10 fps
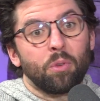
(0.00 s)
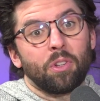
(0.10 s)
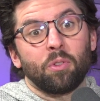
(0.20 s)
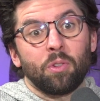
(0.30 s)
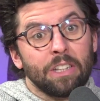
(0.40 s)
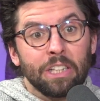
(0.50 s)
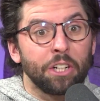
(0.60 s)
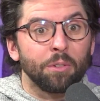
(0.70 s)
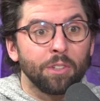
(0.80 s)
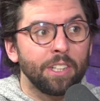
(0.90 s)

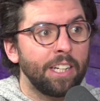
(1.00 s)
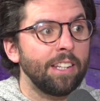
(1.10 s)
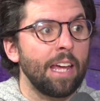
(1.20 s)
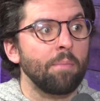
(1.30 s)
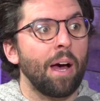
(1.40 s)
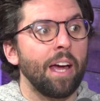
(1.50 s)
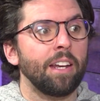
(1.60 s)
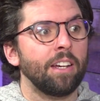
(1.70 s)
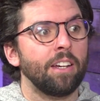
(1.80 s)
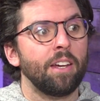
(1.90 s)
literally,
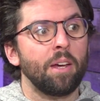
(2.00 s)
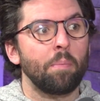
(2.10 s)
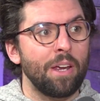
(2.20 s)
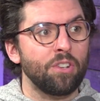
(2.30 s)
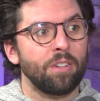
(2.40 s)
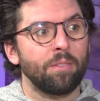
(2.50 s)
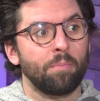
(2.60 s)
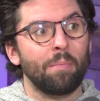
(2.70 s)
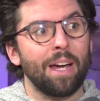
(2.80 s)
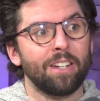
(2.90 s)
a patient
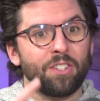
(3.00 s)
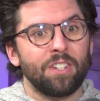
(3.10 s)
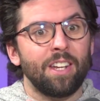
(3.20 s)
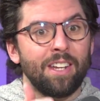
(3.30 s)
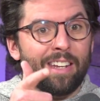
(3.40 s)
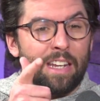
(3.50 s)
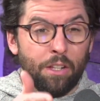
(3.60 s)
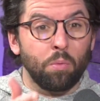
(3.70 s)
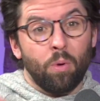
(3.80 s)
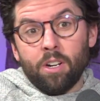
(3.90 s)
might see
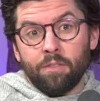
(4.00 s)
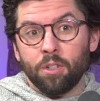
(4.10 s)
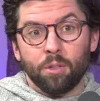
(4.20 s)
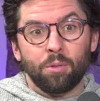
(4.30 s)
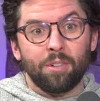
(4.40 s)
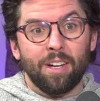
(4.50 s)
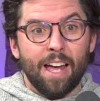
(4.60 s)
either one of you